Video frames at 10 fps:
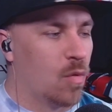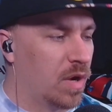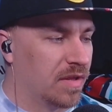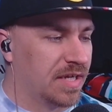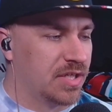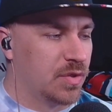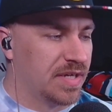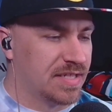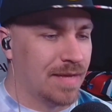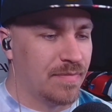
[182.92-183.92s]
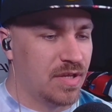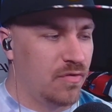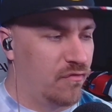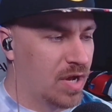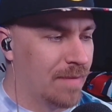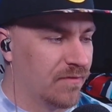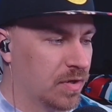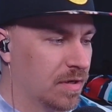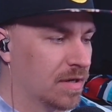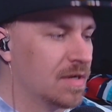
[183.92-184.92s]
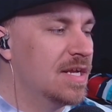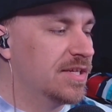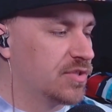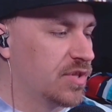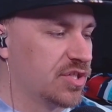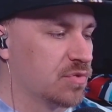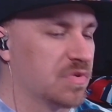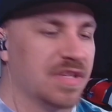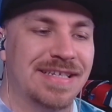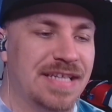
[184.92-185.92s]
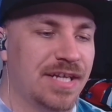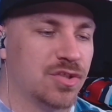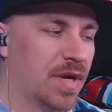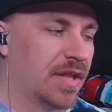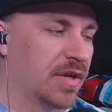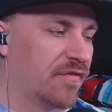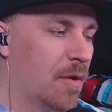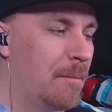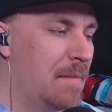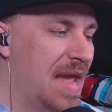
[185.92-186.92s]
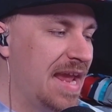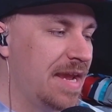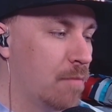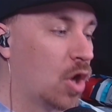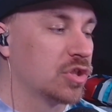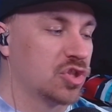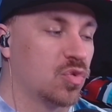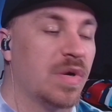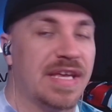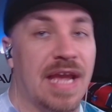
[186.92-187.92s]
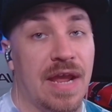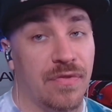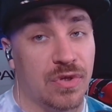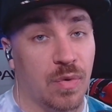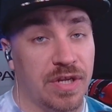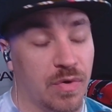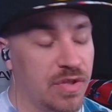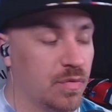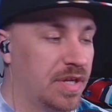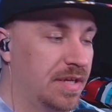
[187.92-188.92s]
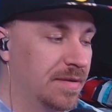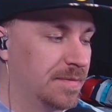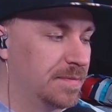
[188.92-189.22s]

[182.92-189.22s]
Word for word: willing to accept that you've come for her. So this is the release date trailer from May March 28th, 2023.